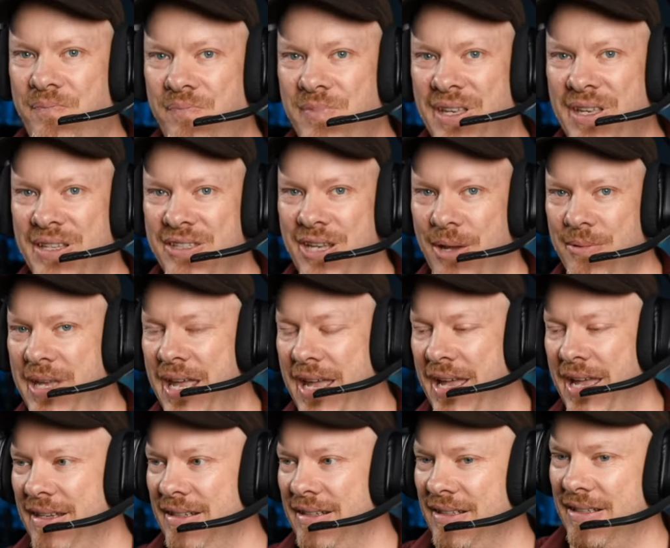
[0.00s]
so yeah,
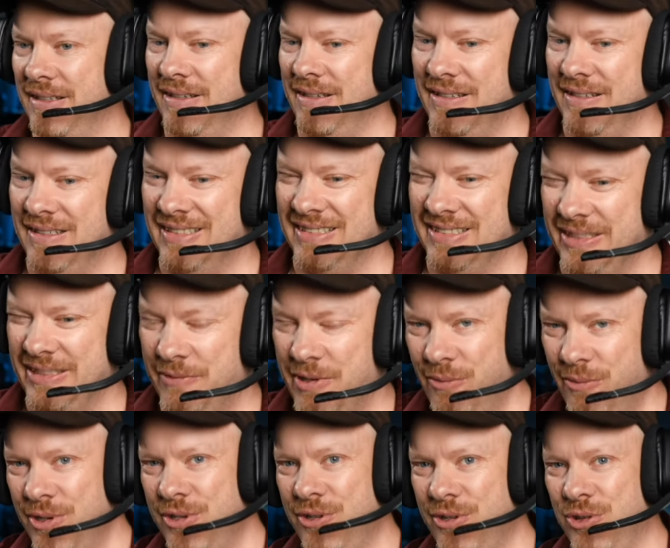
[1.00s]
if you've
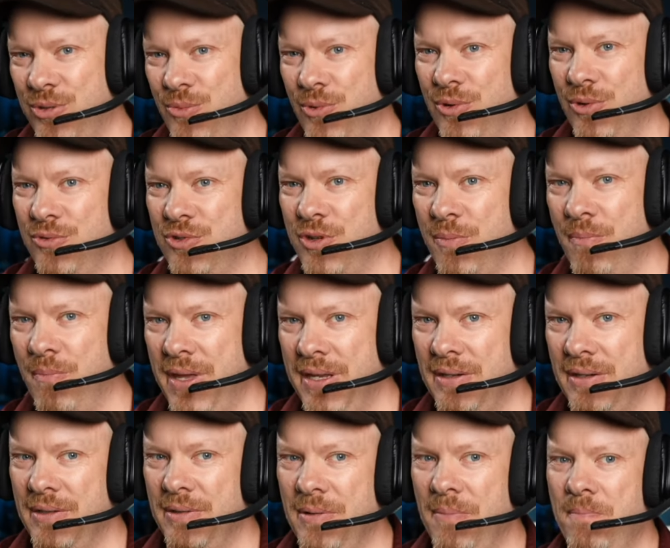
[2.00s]
already got the 100
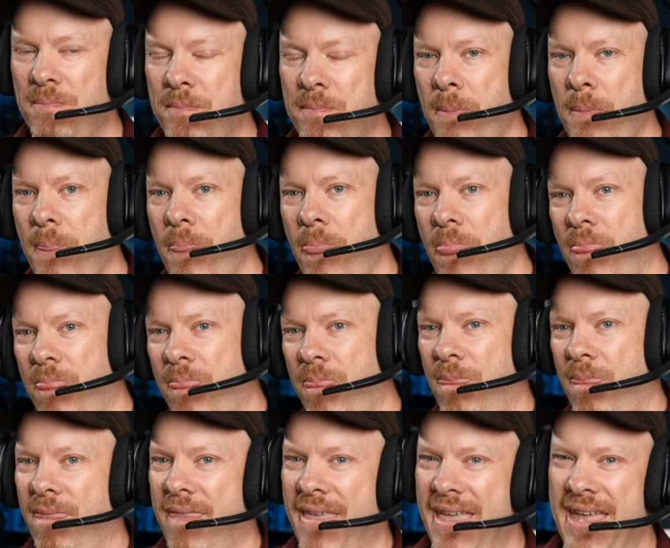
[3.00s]
mil,
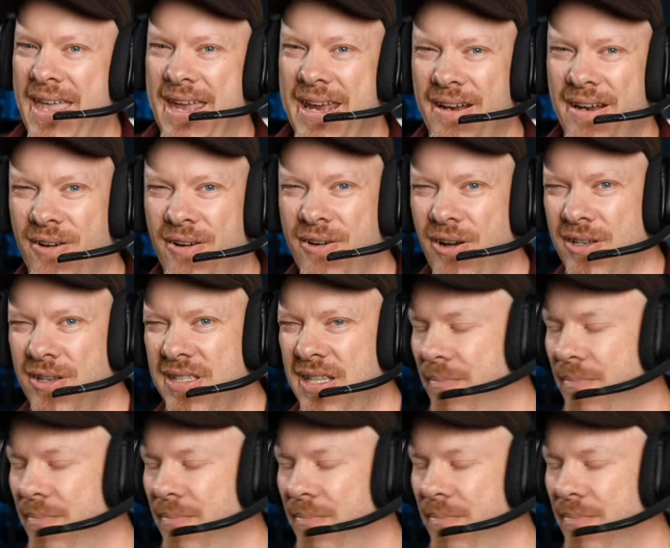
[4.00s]
then I can't see the